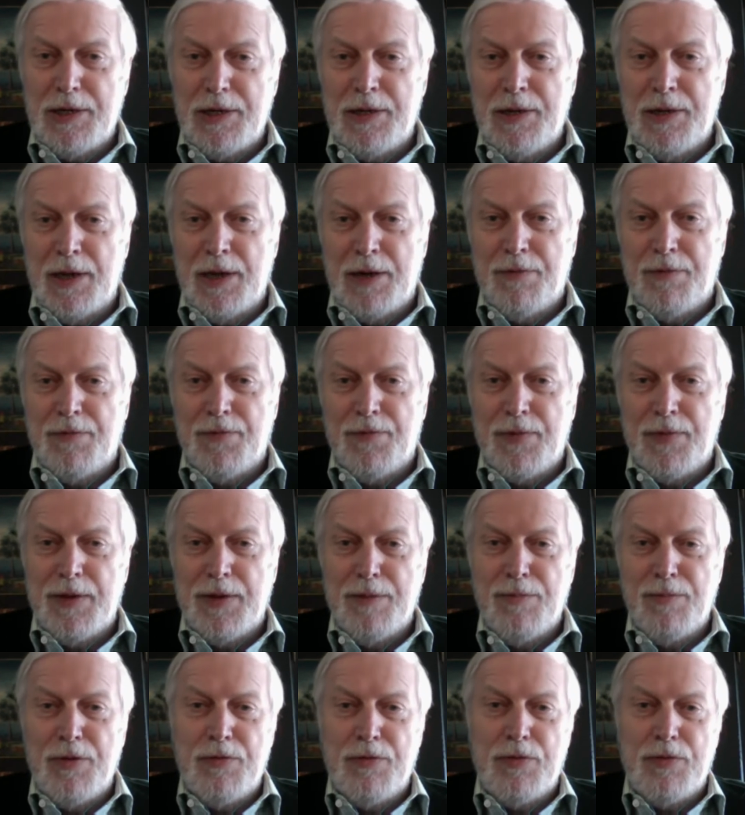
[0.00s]
of the
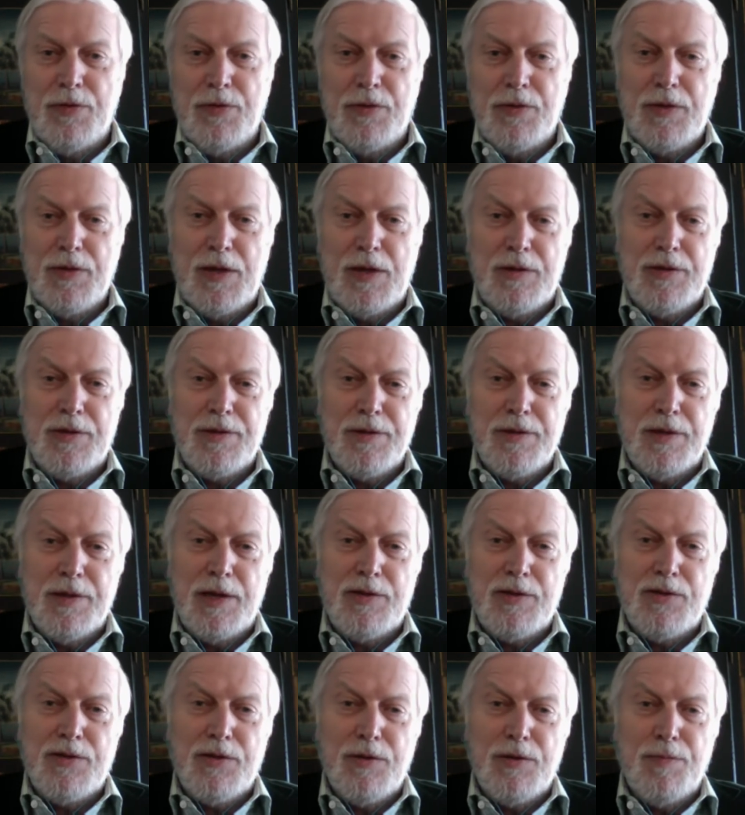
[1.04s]
moon or other
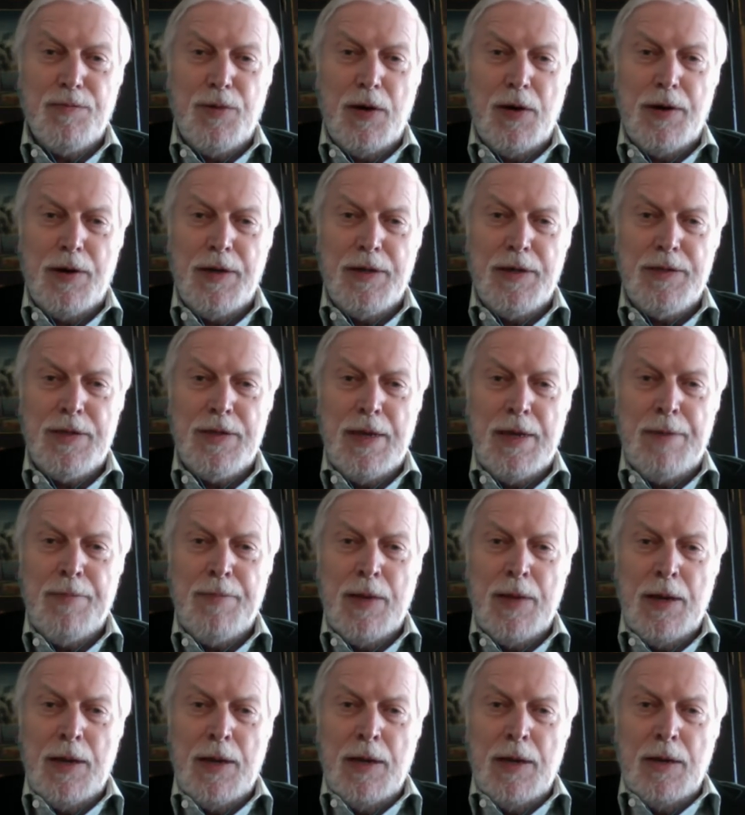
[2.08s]
celestial bodies,
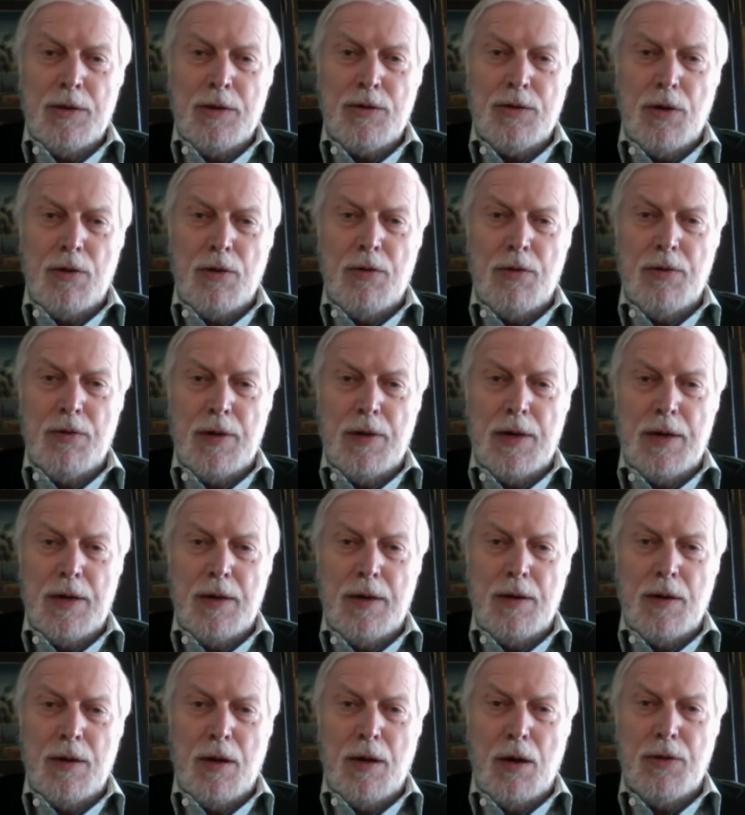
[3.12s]
so
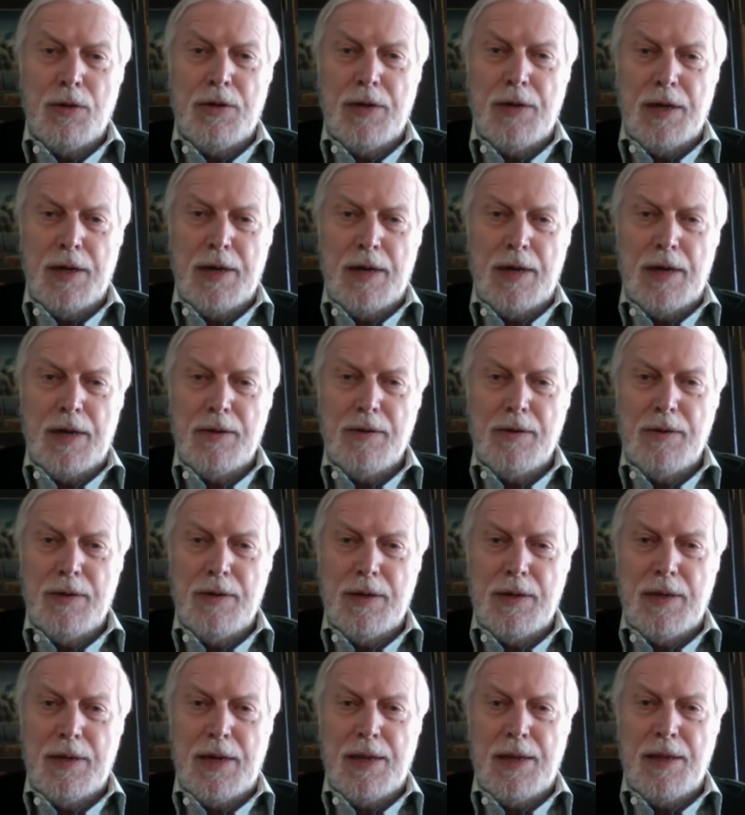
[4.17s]
uh, altogether,
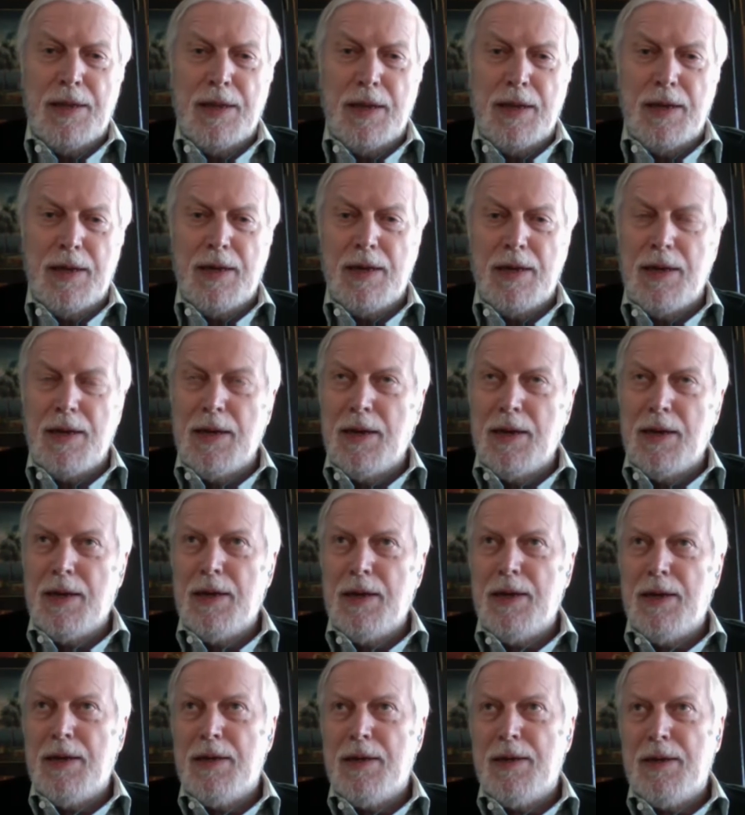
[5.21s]
I think it,
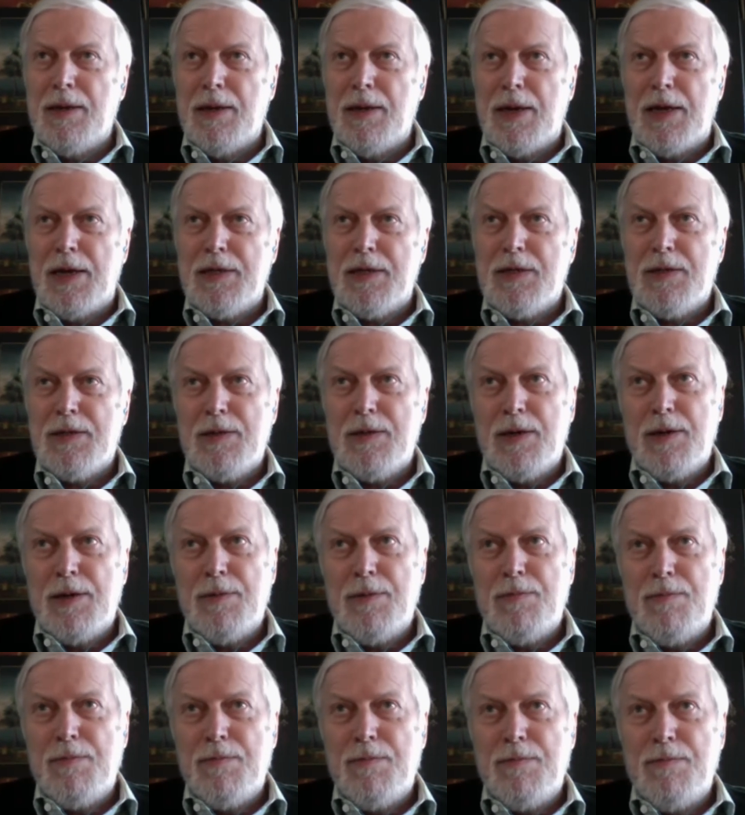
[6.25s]
it has uh,
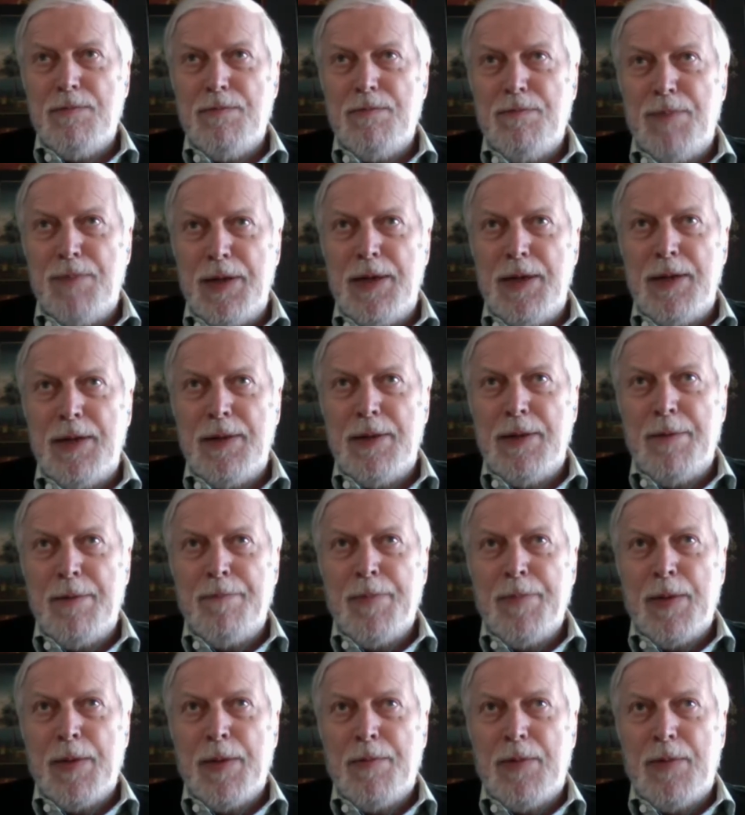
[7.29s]
been
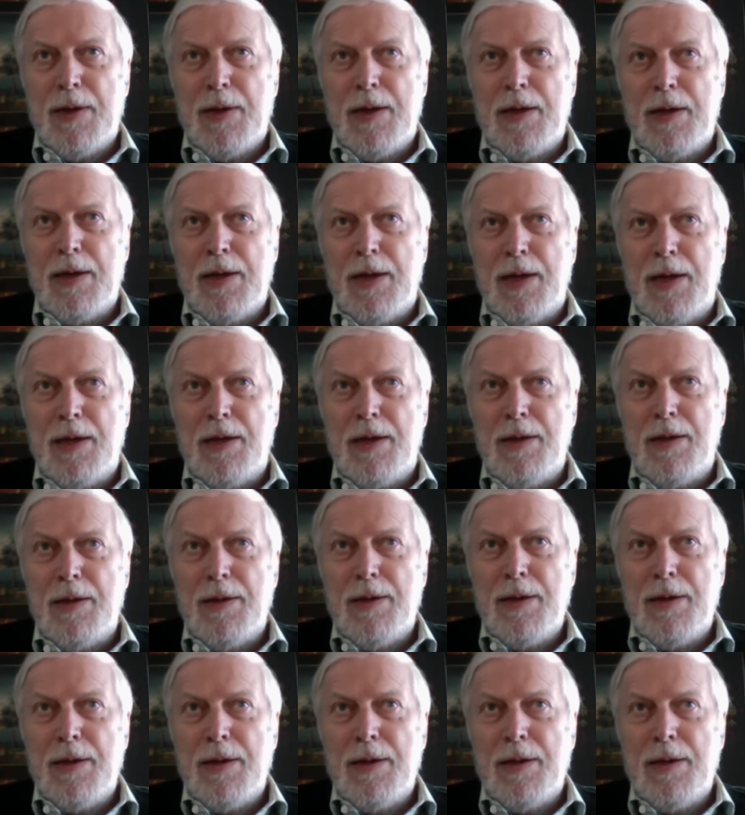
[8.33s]
uh, a